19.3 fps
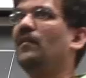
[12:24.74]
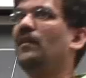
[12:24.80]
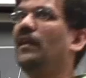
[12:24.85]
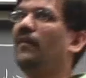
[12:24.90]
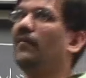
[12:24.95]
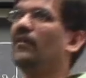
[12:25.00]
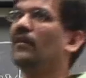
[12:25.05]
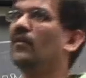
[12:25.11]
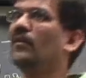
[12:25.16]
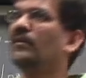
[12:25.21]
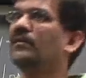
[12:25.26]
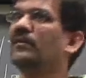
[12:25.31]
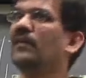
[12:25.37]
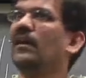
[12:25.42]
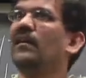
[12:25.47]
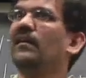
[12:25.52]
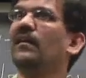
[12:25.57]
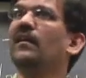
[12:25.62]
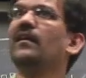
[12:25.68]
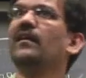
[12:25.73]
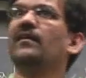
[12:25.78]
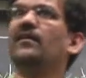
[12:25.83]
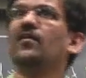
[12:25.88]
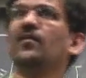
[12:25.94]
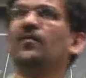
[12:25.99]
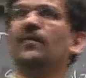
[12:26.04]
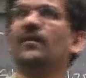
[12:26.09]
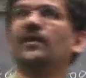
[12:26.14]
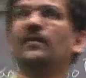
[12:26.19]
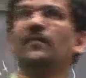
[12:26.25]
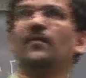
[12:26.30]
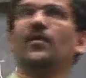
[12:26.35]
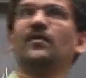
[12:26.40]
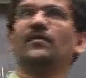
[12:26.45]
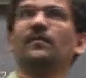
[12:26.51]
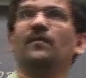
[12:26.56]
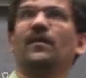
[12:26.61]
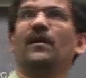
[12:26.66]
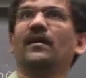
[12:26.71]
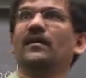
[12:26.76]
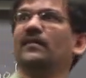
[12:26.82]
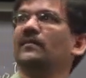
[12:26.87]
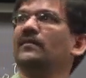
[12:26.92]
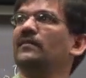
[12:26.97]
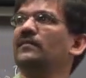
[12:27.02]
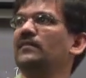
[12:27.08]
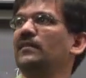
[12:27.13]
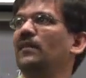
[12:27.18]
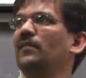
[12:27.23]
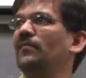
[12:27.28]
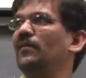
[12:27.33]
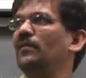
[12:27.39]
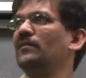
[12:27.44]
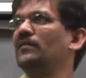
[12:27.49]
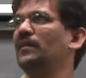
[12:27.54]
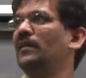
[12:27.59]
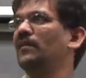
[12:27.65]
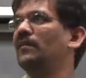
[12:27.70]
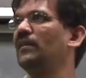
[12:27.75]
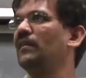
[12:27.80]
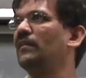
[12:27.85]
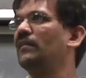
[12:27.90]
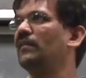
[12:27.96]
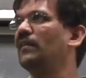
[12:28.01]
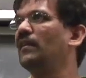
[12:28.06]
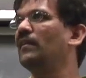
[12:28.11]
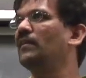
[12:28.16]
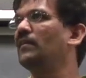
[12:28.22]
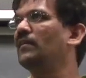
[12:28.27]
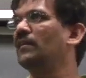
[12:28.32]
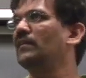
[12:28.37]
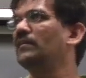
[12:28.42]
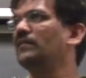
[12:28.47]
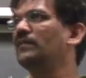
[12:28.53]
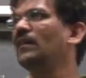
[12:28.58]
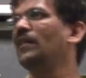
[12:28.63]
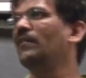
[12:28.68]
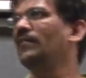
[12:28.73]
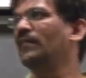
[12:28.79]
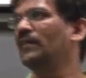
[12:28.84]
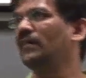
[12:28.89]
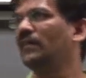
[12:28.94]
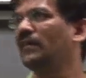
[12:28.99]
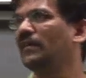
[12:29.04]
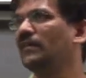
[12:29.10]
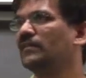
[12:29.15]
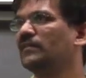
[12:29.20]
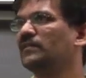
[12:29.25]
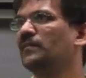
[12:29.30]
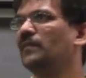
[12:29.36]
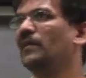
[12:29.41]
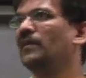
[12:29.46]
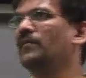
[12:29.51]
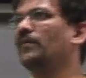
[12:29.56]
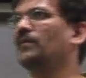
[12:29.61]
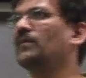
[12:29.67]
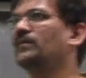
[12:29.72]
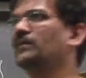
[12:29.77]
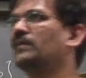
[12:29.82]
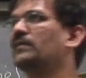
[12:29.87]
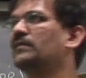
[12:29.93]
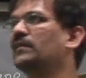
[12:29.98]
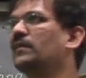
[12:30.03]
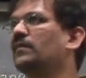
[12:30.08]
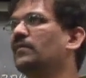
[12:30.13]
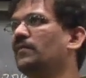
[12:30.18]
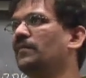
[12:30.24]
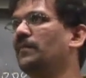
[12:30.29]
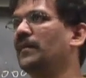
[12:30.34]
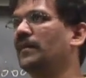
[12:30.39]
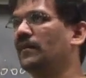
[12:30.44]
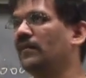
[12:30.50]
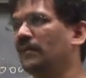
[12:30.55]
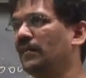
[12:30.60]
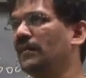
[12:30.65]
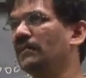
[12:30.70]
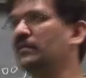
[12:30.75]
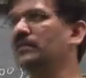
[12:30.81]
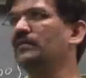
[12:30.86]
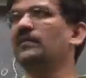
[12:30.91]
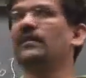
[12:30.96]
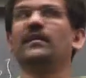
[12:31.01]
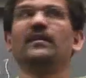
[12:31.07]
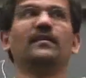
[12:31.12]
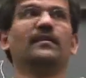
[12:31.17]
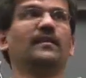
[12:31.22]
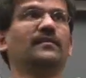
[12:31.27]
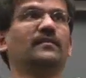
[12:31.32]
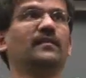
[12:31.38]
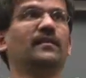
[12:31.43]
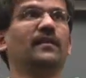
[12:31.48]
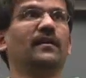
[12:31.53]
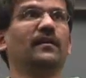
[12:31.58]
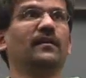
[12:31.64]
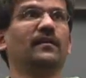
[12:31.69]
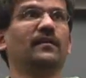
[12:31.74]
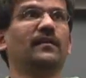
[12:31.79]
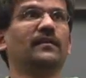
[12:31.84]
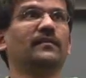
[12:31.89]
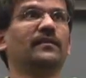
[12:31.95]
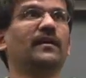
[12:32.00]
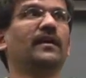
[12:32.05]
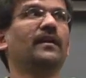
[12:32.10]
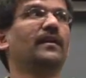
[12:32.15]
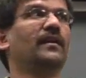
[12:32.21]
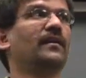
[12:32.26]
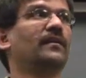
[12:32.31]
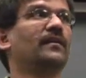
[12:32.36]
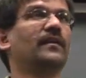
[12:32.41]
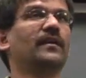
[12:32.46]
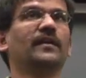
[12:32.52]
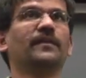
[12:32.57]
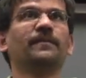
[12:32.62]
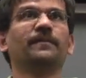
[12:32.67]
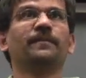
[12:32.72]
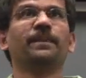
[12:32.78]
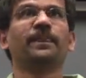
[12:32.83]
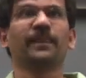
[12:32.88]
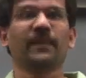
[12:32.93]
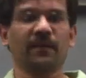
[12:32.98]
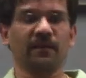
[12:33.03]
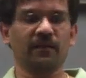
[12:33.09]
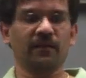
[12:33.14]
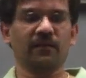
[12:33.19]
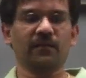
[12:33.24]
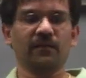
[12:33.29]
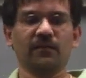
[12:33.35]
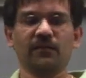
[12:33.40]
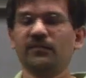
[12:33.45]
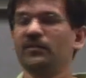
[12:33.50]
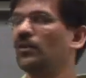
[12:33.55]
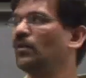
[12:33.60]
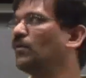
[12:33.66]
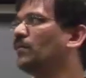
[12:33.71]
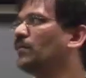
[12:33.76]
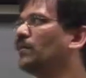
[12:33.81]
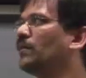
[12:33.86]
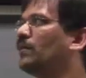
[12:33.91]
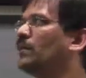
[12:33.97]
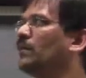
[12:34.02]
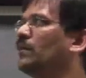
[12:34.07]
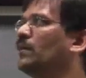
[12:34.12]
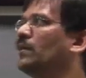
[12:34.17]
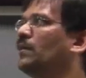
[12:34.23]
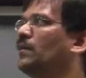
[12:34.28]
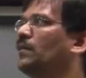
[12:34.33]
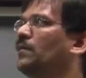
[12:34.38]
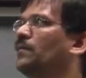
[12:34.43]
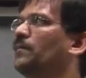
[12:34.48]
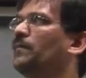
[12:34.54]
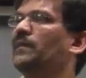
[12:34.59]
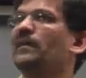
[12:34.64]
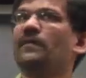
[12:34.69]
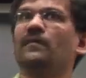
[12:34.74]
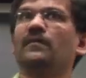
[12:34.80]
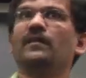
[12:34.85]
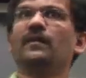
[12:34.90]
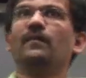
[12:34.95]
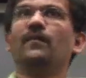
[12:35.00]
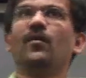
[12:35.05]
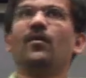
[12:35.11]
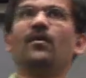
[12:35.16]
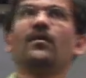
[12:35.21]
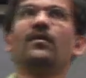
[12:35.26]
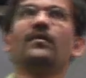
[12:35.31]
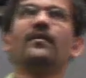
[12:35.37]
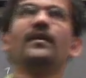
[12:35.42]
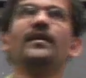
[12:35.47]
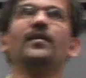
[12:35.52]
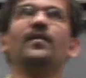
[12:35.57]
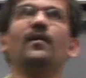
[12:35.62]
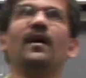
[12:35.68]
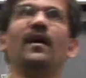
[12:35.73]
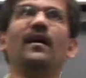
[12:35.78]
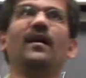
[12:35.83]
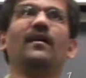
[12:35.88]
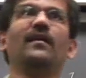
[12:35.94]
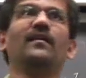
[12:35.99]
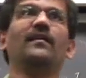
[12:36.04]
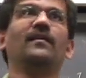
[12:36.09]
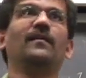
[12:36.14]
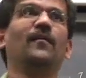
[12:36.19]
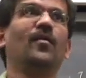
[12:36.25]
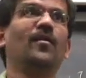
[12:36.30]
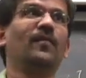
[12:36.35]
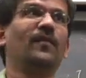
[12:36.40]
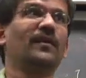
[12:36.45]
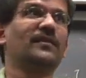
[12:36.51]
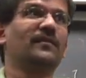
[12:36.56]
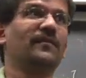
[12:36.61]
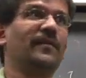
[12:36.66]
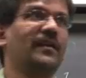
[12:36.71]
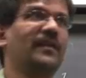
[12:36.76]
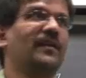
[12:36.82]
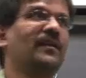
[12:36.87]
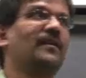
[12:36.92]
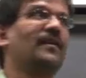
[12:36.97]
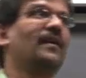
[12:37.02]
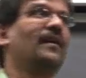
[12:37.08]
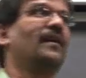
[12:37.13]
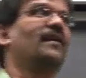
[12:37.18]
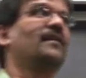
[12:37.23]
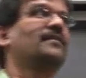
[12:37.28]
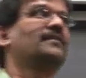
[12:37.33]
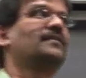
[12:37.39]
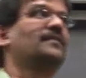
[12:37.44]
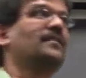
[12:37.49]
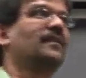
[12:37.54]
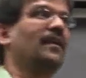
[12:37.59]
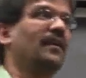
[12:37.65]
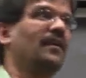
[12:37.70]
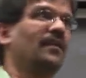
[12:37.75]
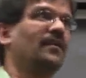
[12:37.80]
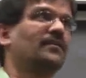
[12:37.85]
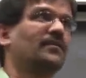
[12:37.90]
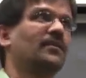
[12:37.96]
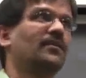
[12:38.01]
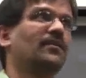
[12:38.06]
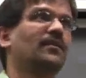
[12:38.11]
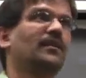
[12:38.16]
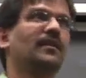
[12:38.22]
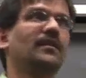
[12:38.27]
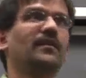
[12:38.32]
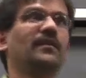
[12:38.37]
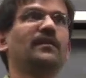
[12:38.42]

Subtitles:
even though it's not really true for the most modern cell phones, they tend to run Java and smartphones and stuff. But essentially, that's the idea, right? So, but the more you add, the more flexibility it has, and also